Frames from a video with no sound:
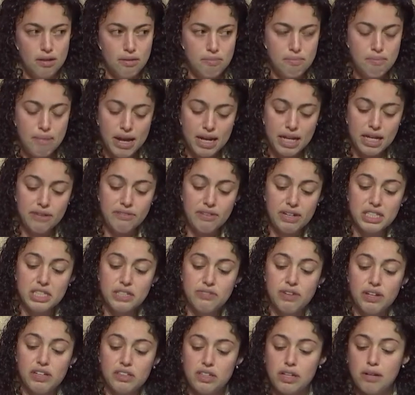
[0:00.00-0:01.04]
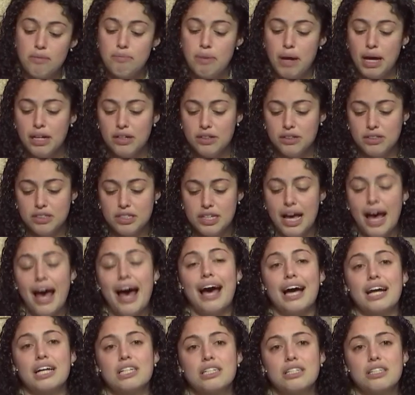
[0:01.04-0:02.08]
many of us felt compelled to
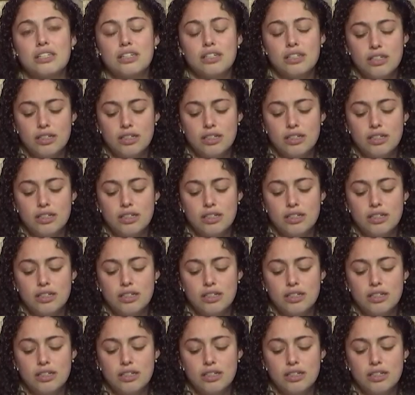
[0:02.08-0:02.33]
act.